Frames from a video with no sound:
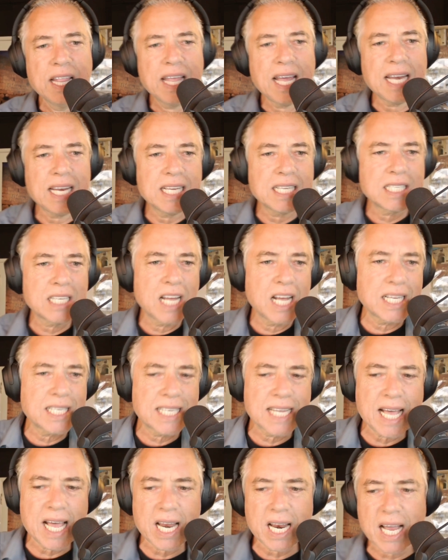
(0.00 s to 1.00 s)
does not
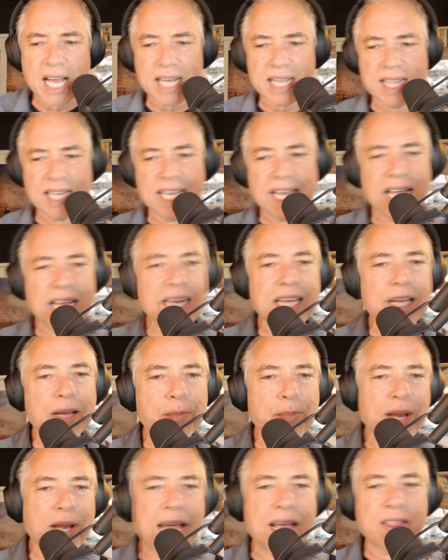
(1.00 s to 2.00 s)
sound like the
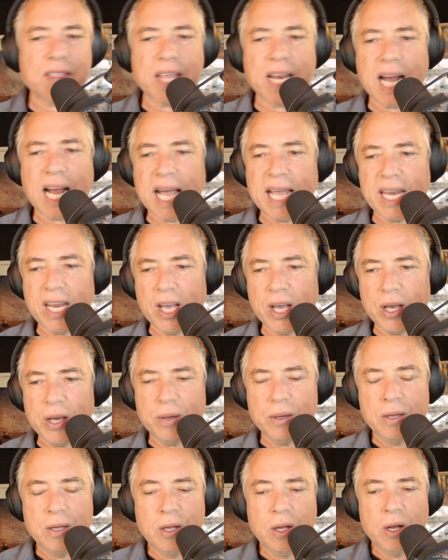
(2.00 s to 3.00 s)
Elliot Blatt that I know,
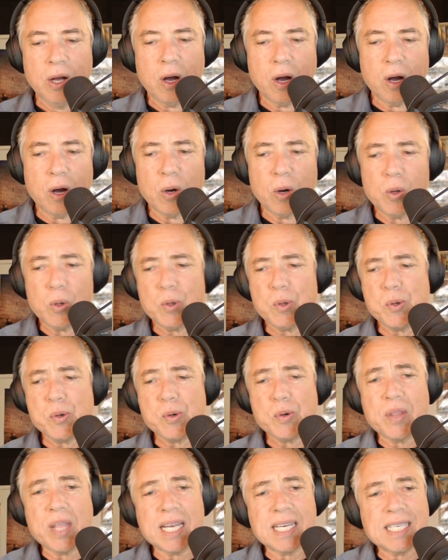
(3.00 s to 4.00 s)
or,
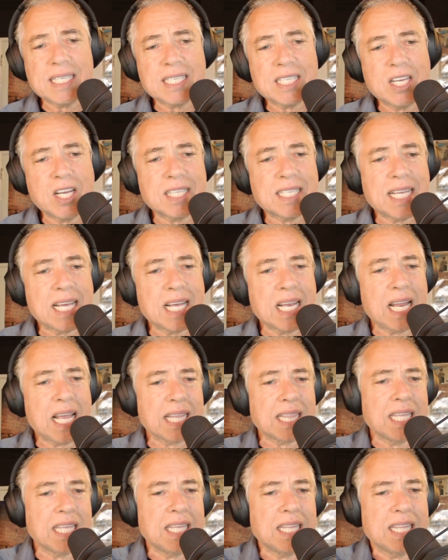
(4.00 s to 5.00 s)
oh, that does not sound
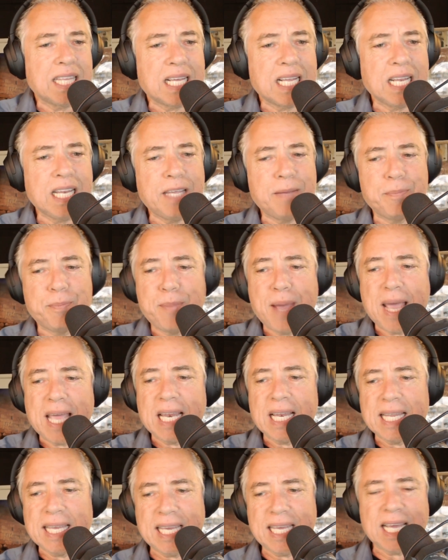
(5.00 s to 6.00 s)
like the Glib
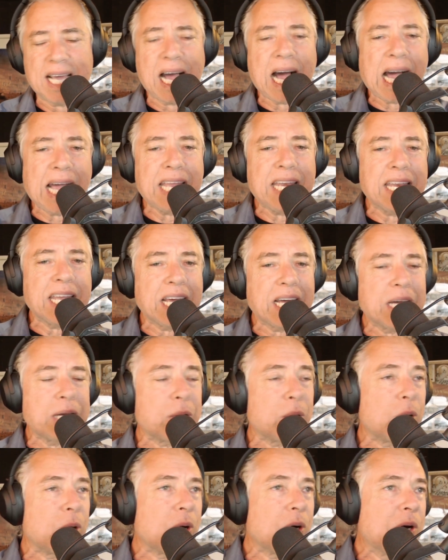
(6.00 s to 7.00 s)
Medley I know,
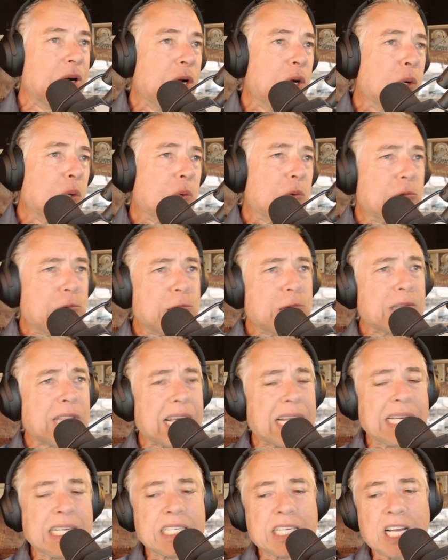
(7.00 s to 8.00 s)
or, oh,
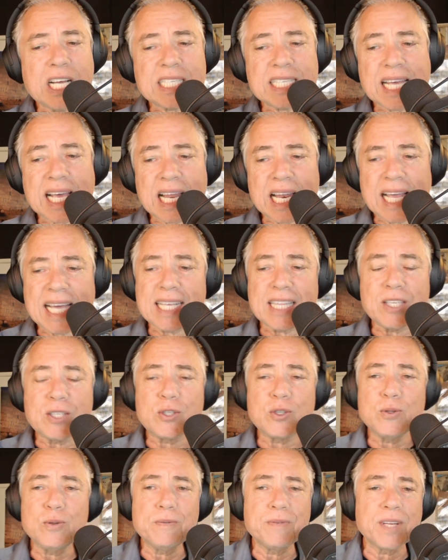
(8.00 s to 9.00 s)
that does not sound like the
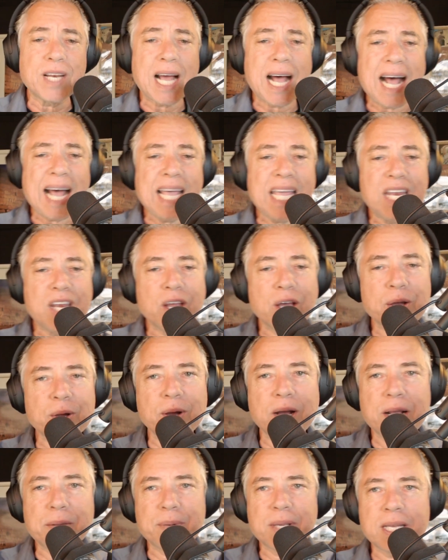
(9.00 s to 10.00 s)
dude that I know.
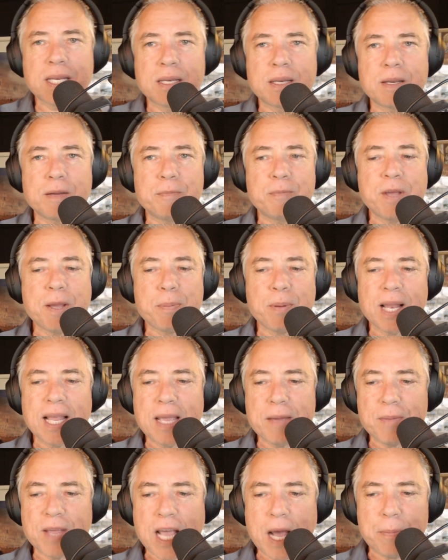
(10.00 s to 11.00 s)
I mean, people
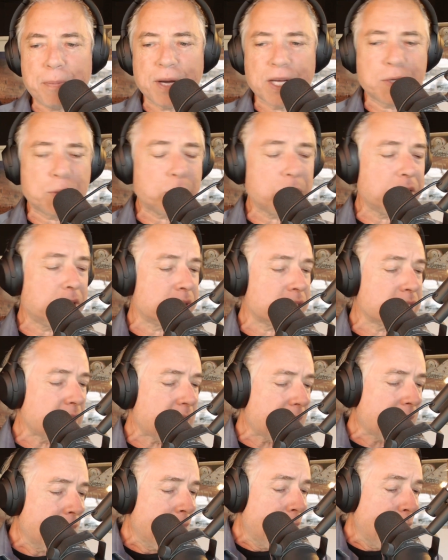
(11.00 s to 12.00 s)
hit me up on Twitter, it's
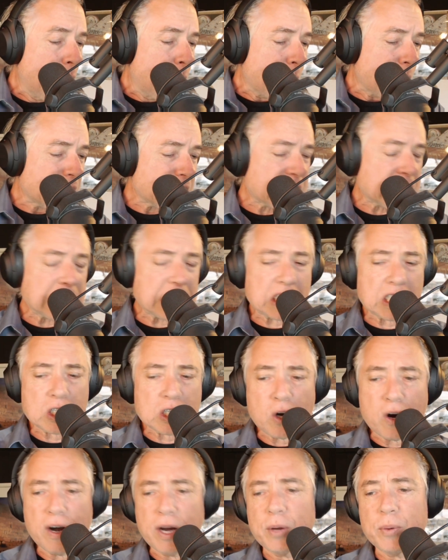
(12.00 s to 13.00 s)
like, what's the
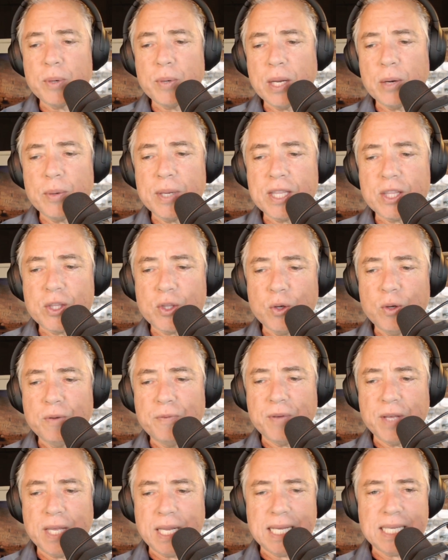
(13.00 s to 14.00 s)
story with
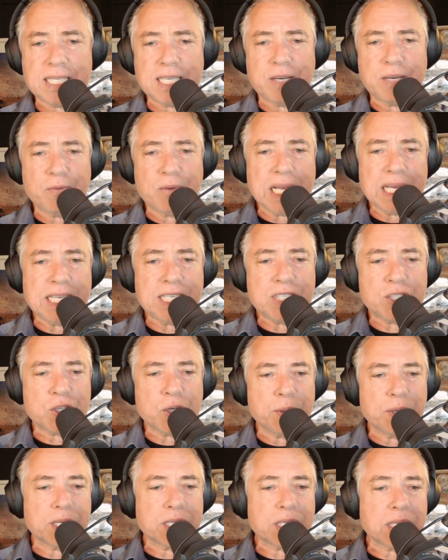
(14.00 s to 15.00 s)
Duvid? Is he really
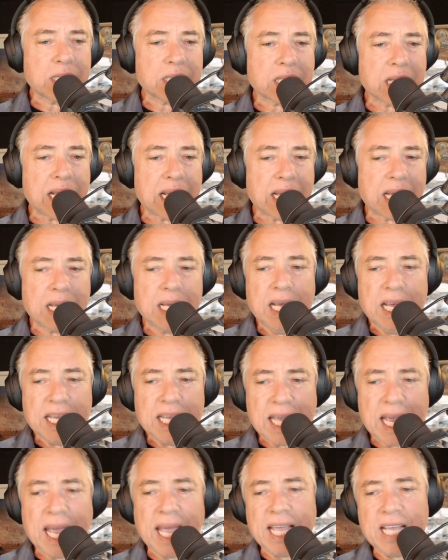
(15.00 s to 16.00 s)
Jewish? And it's like,
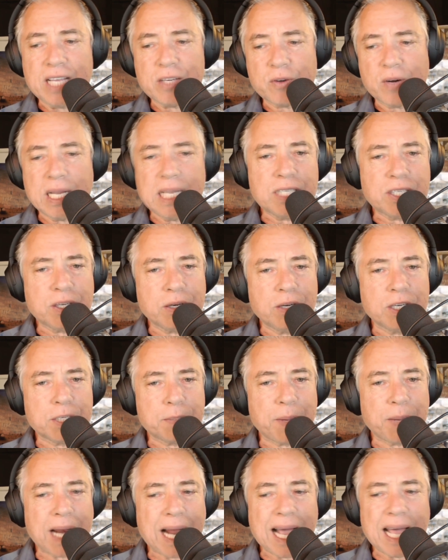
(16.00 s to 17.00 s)
yeah, he's really Jewish,
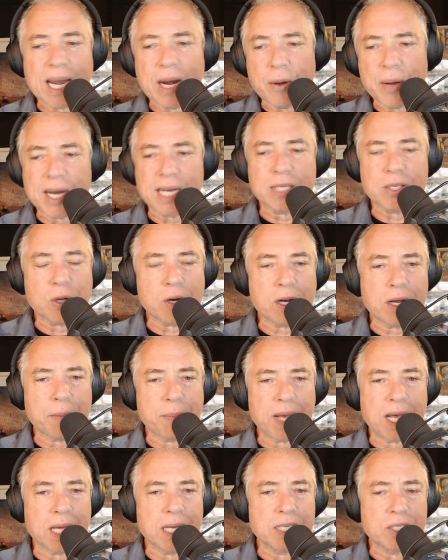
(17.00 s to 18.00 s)
but I don't want to talk
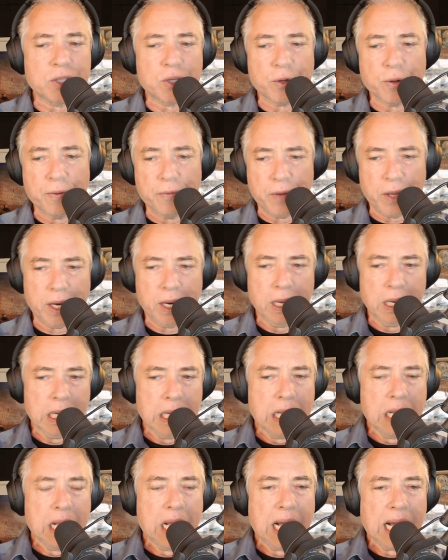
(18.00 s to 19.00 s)
about Duvid.
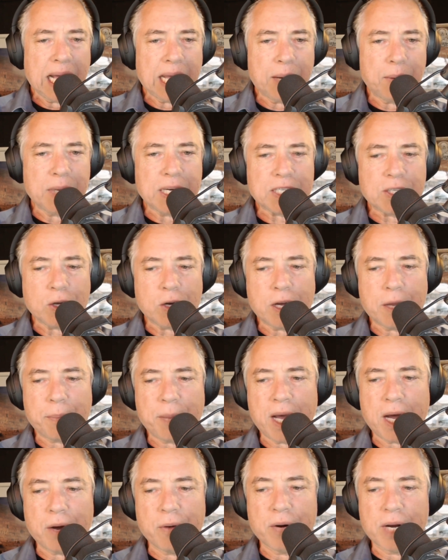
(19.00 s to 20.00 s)
I don't want to talk
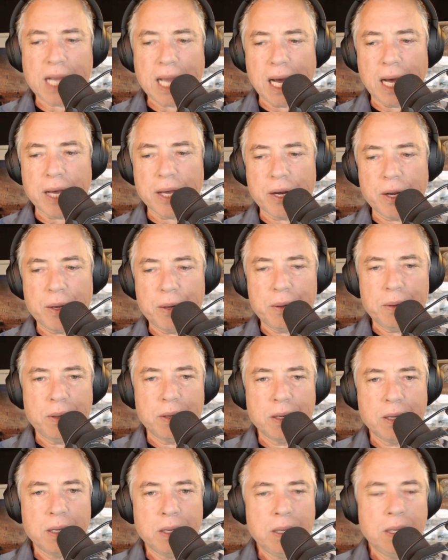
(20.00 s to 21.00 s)
about Ricardo.
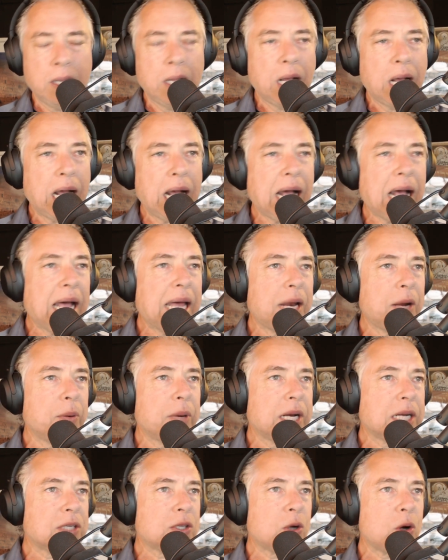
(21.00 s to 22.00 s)
I don't
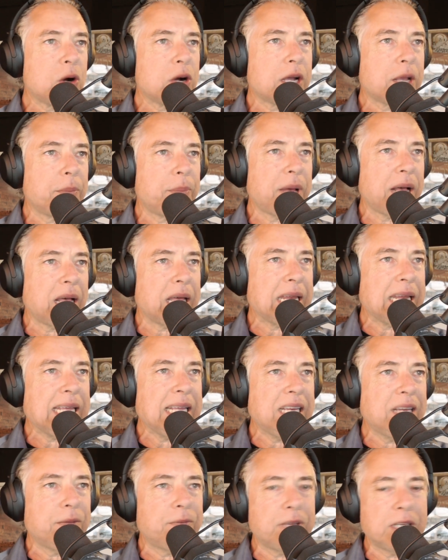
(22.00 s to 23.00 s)
want to talk about
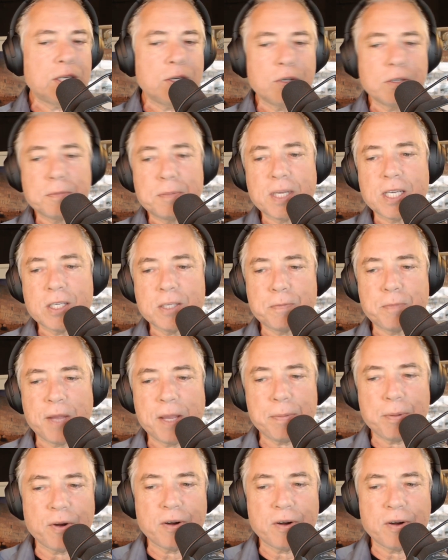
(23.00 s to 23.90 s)
individuals because people